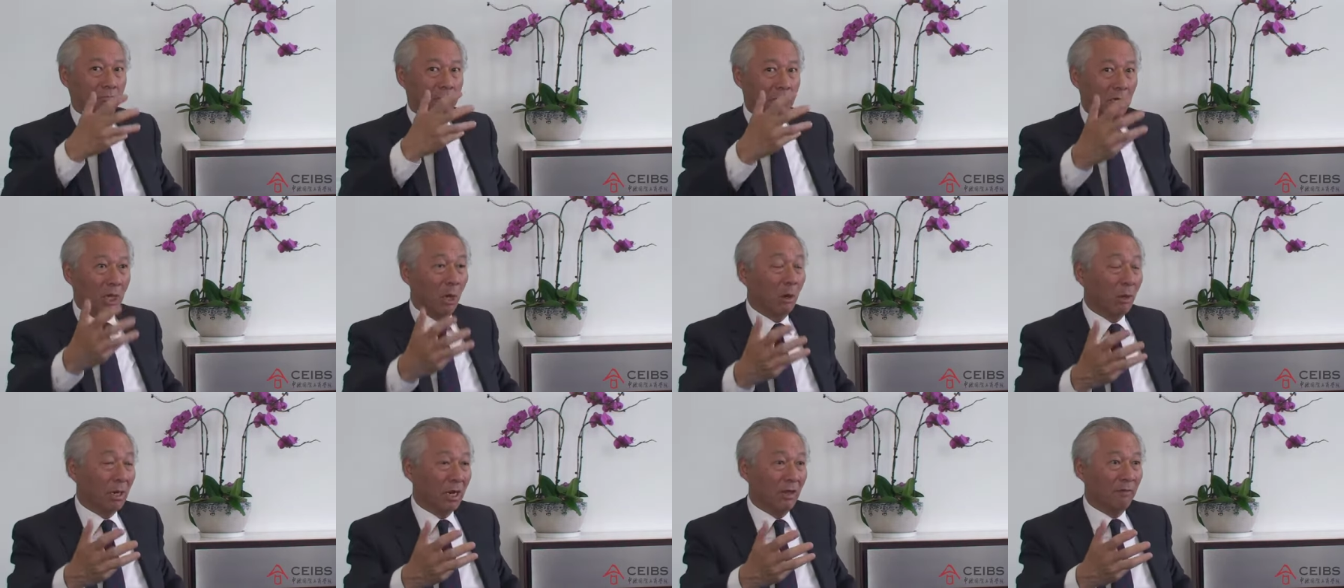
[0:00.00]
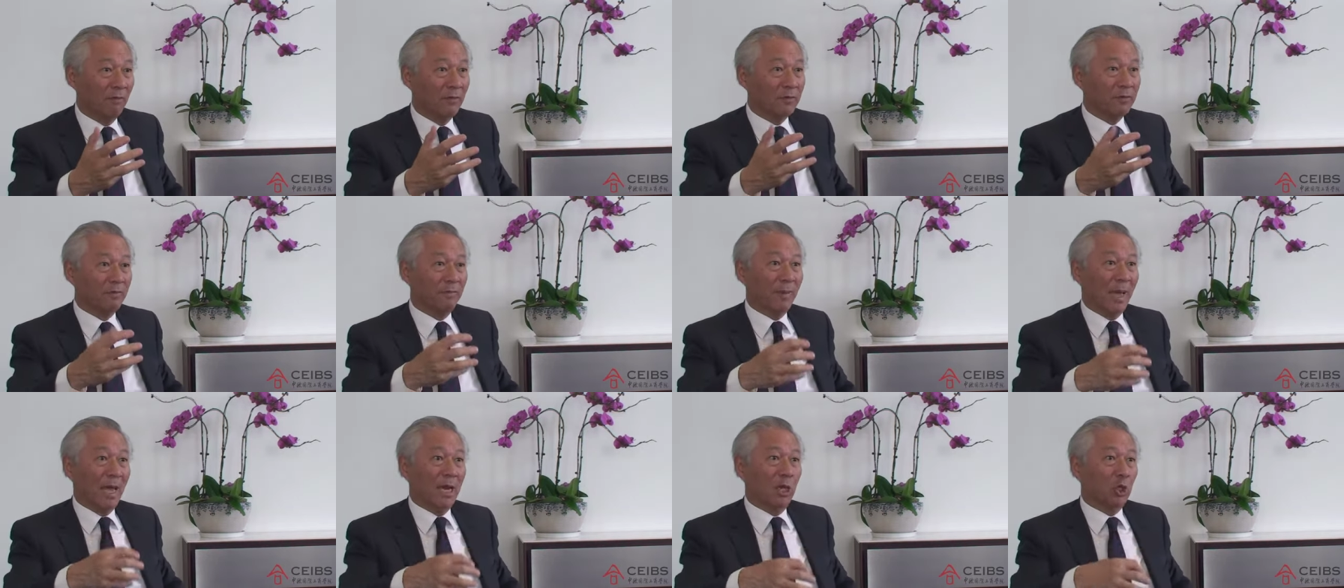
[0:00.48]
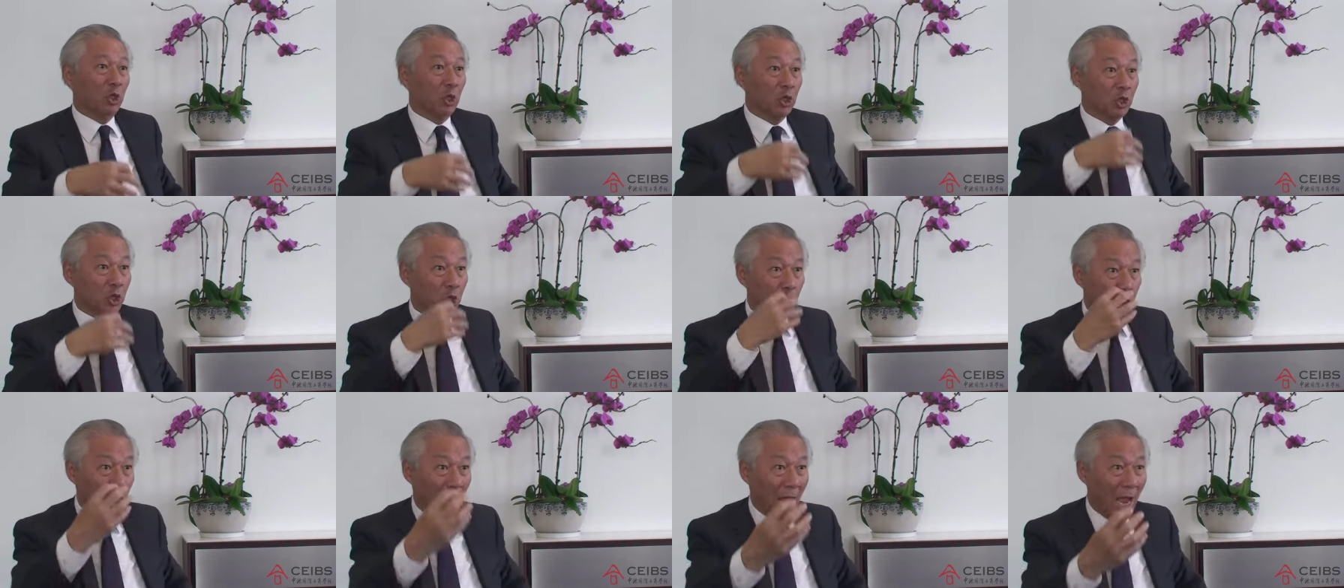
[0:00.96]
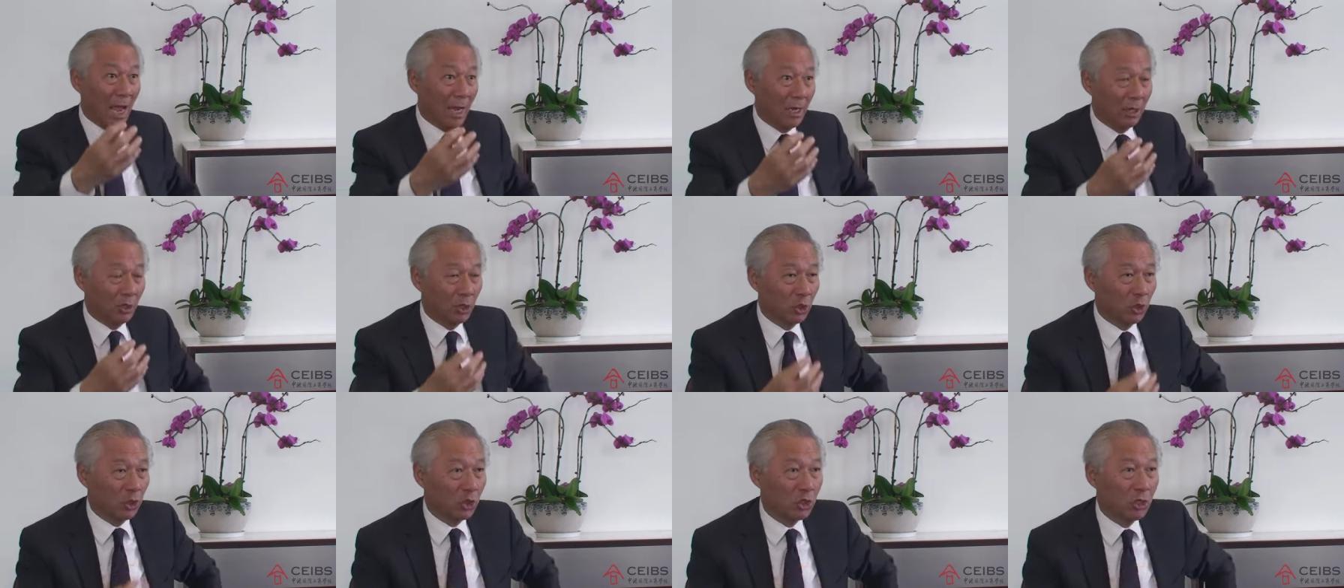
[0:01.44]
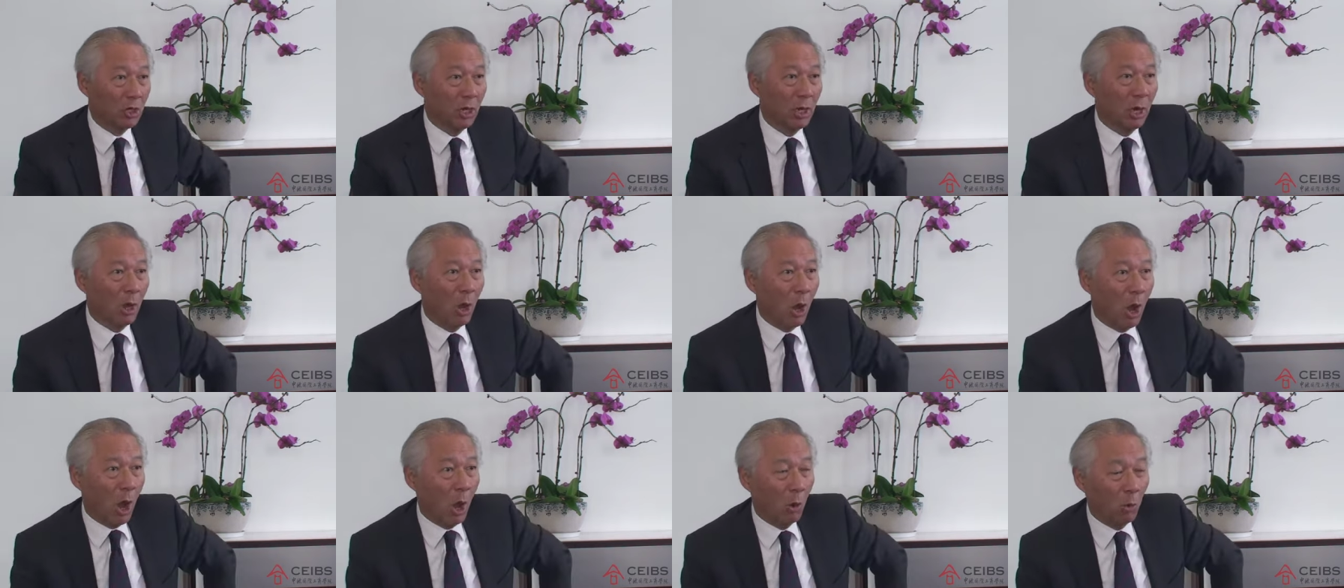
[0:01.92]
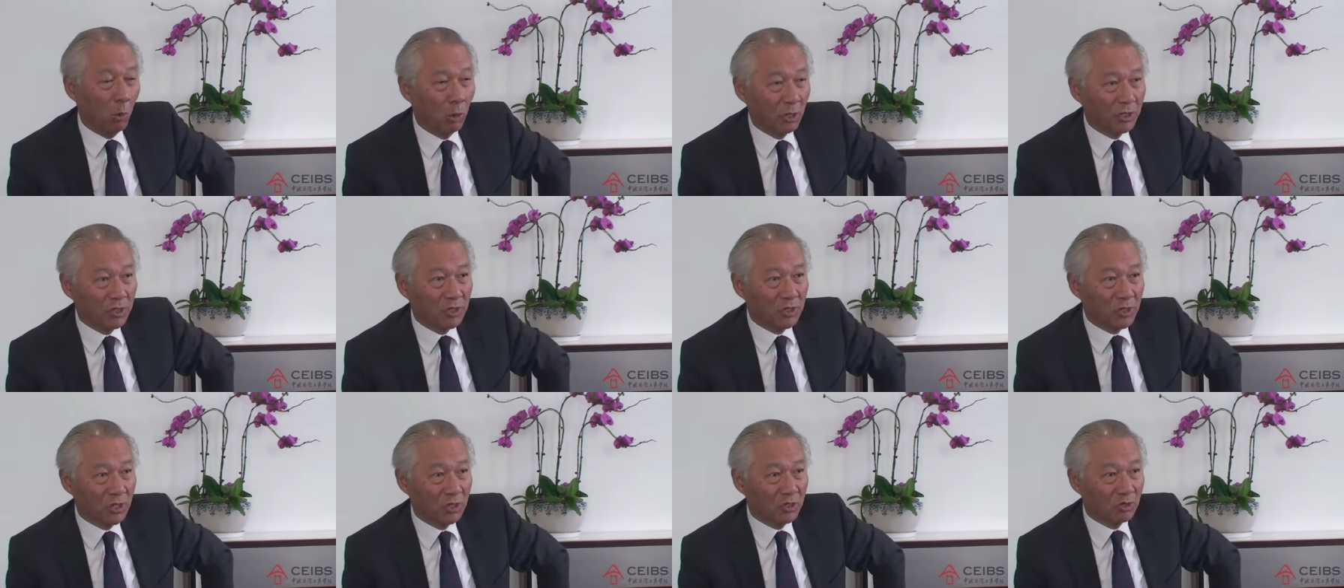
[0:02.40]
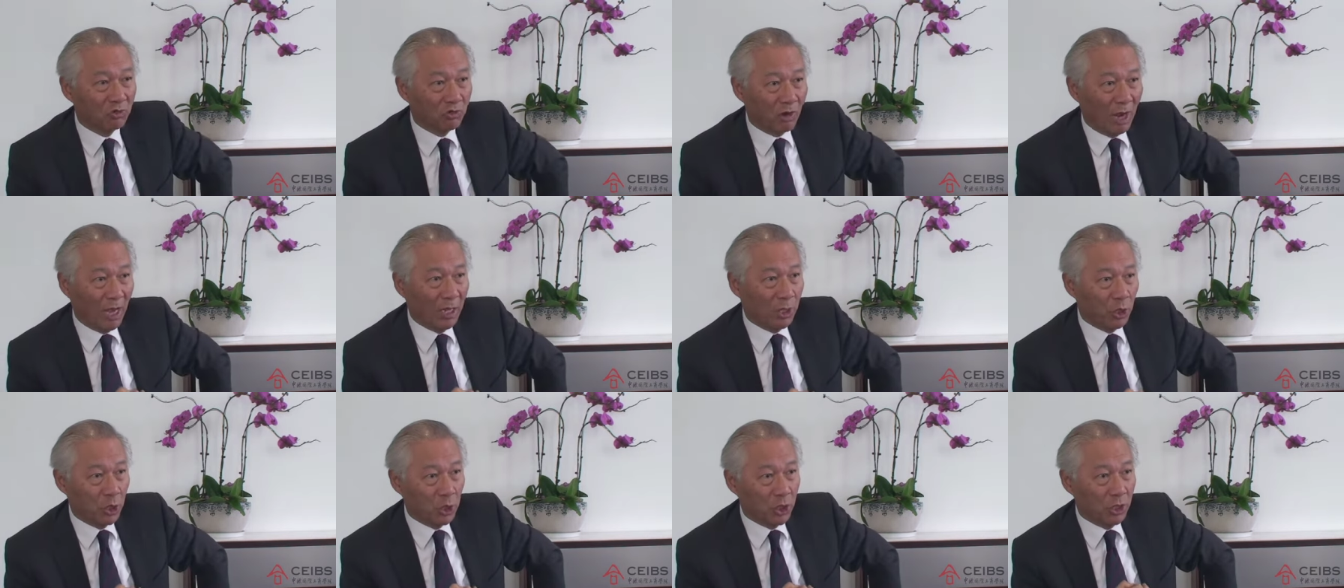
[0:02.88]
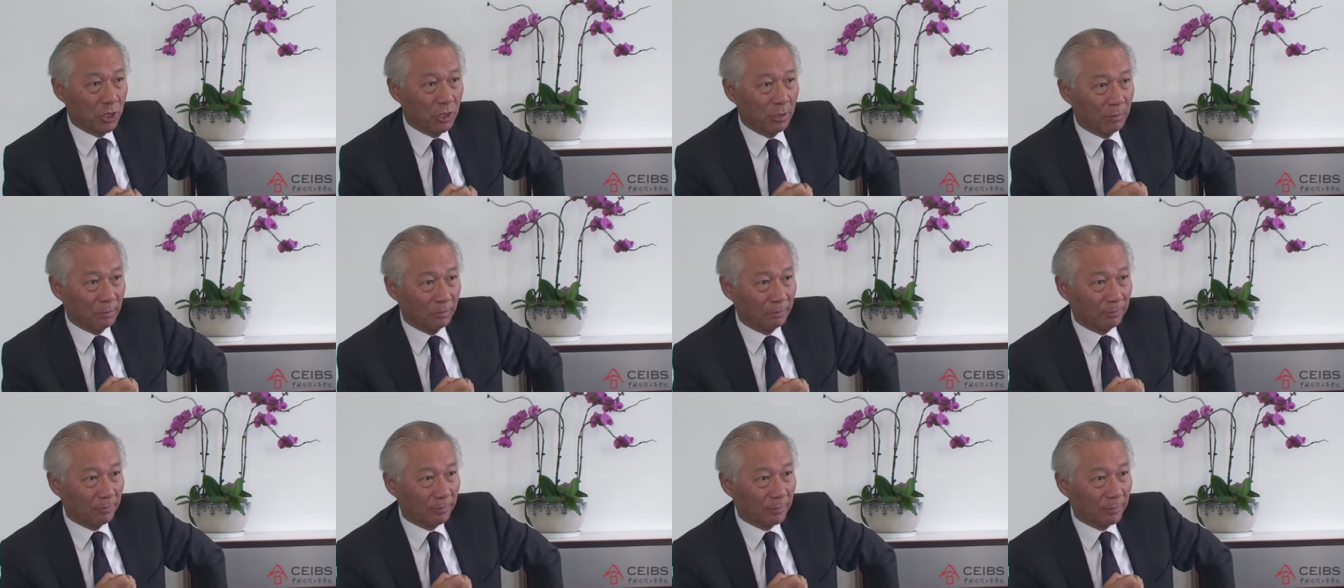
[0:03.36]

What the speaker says: lower levels of managers challenge what is the strategy